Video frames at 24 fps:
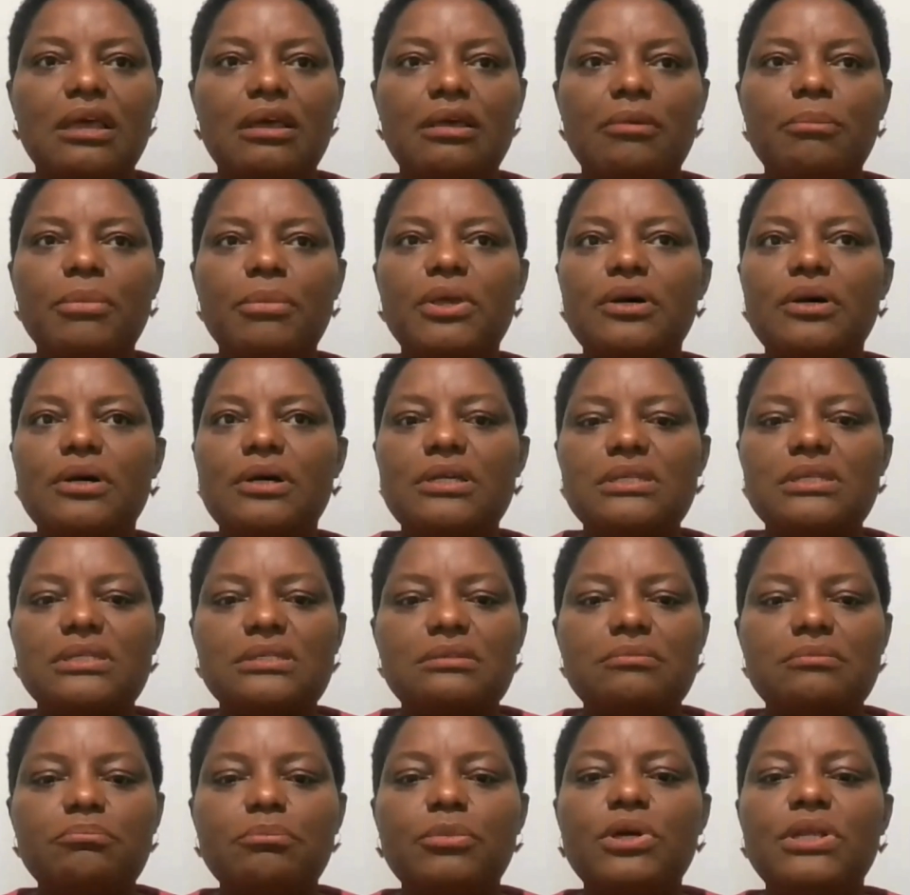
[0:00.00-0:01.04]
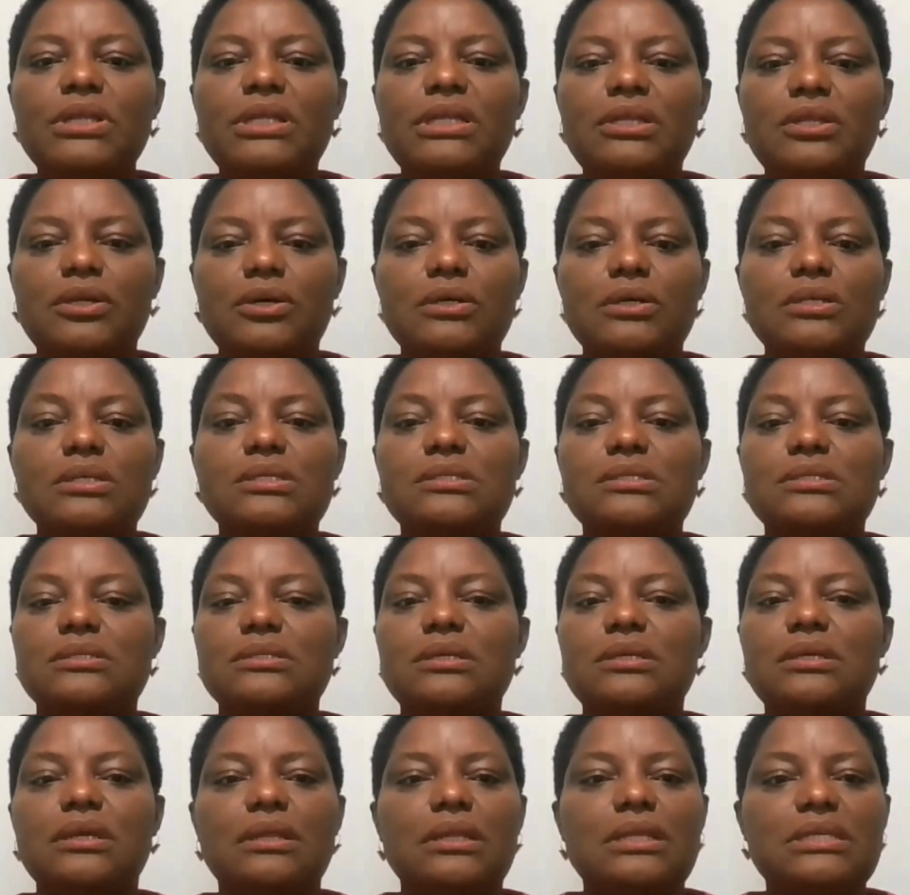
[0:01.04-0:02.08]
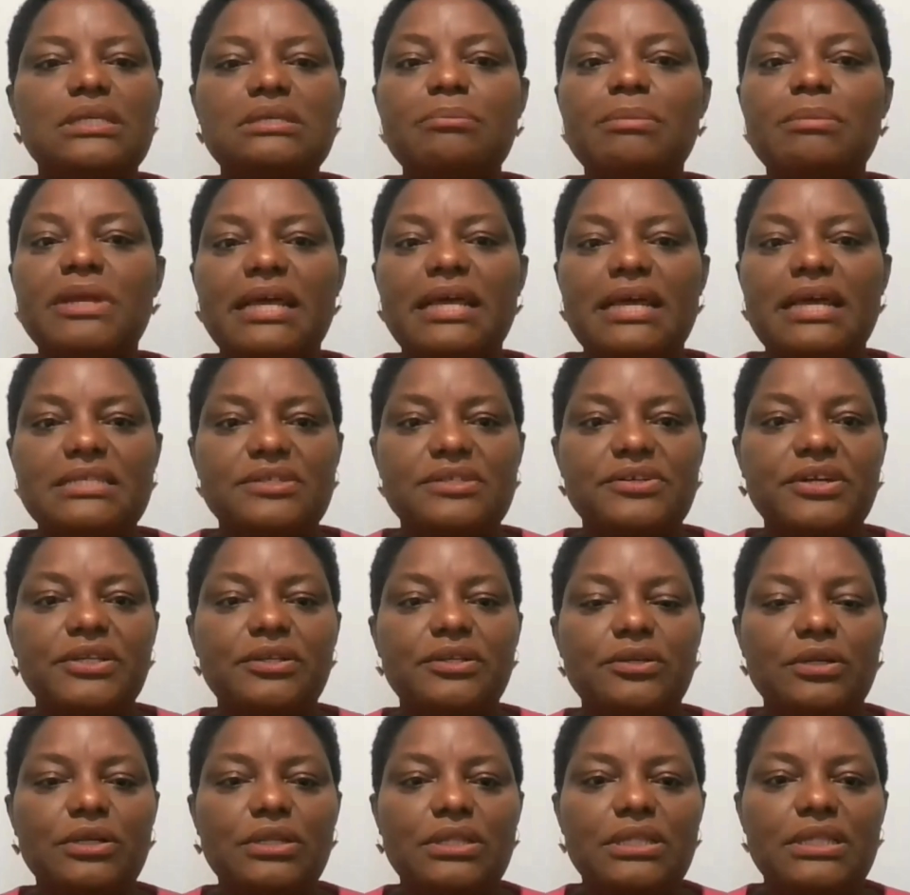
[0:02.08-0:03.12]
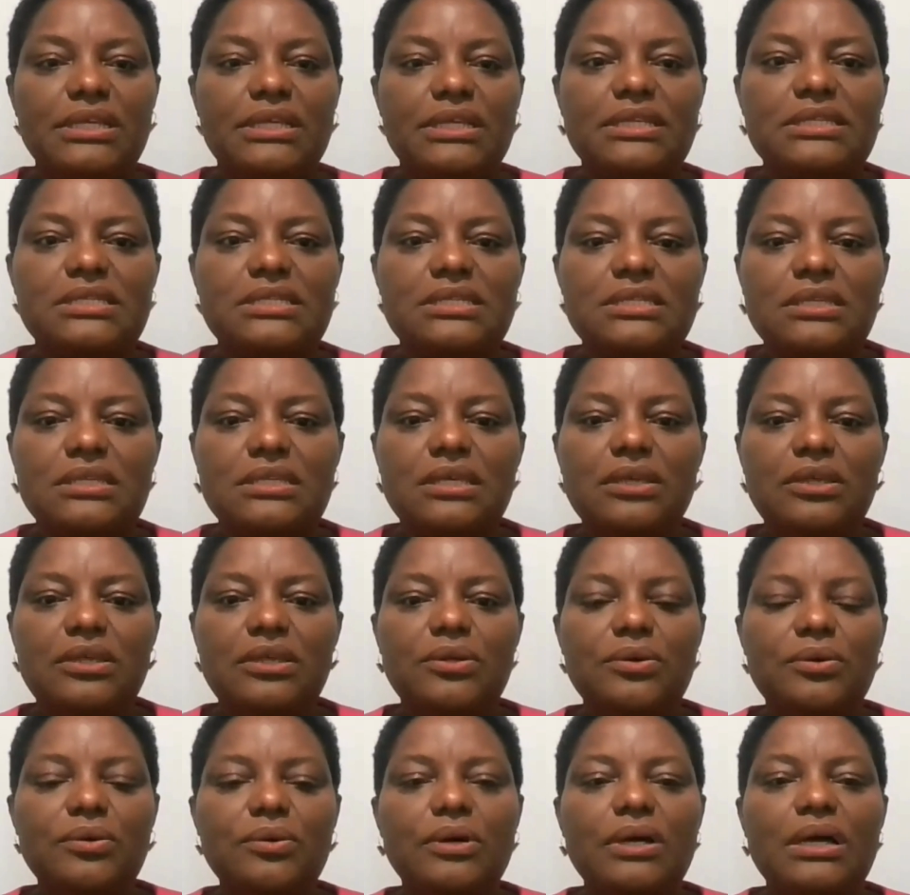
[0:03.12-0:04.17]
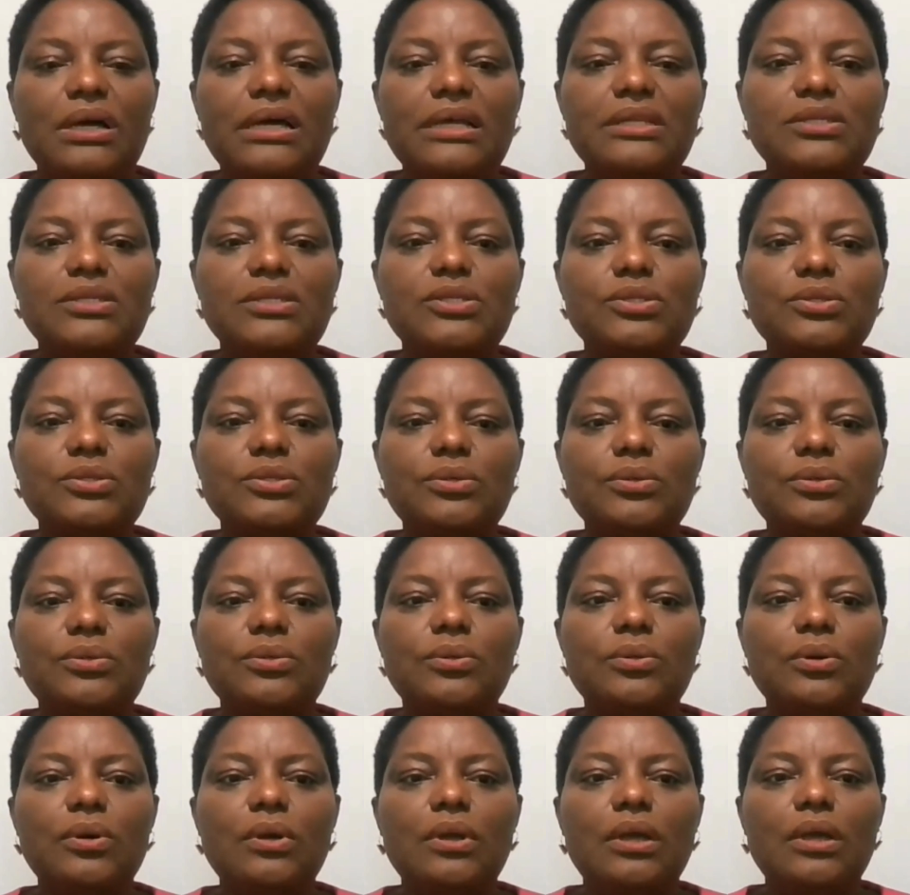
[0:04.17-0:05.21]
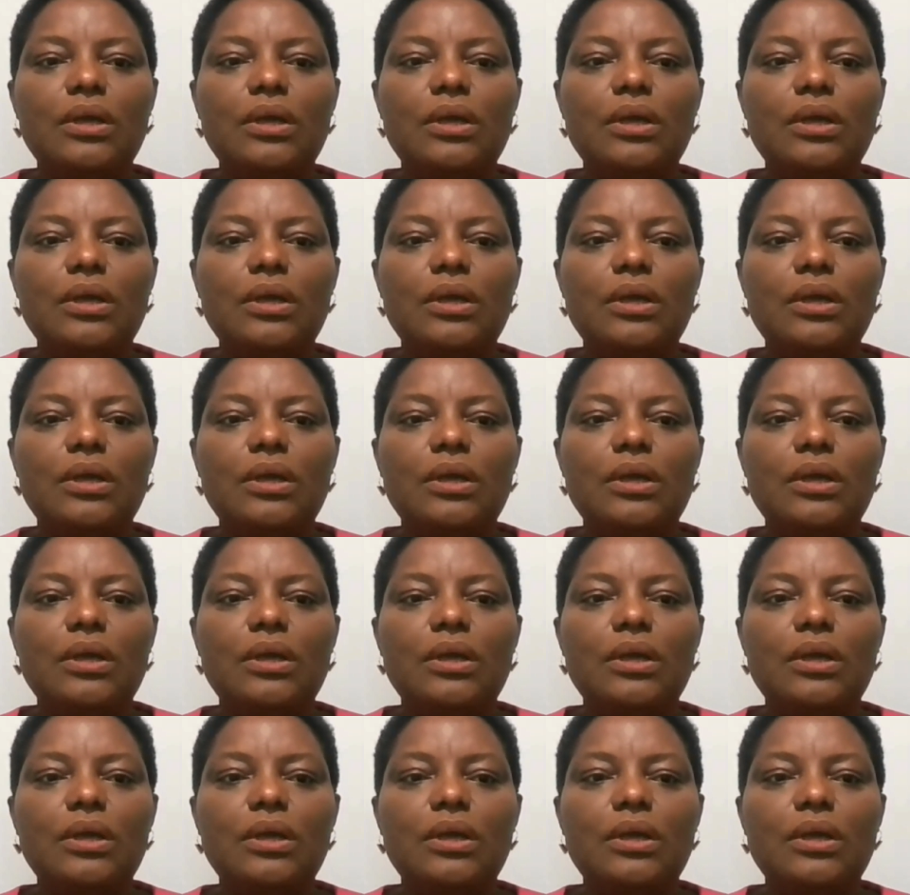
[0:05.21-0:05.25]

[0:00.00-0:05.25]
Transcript: because money answers all things. And so